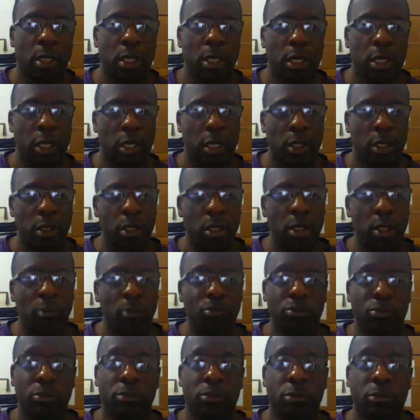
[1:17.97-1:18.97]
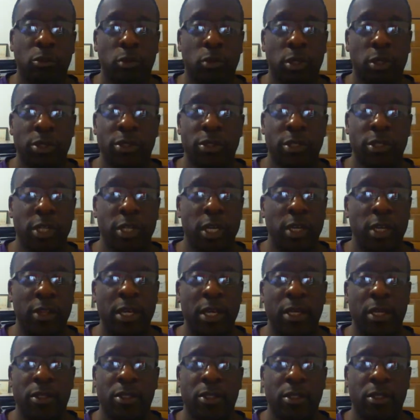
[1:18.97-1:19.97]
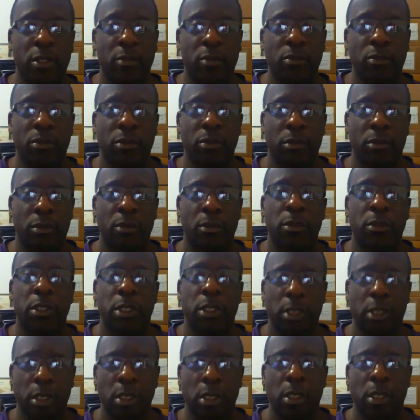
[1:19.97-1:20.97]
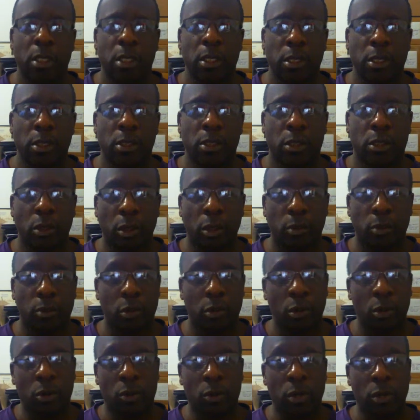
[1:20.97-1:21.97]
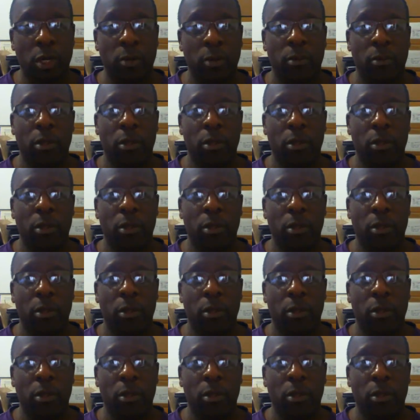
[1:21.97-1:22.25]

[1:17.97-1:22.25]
And I want to say that it's a good program.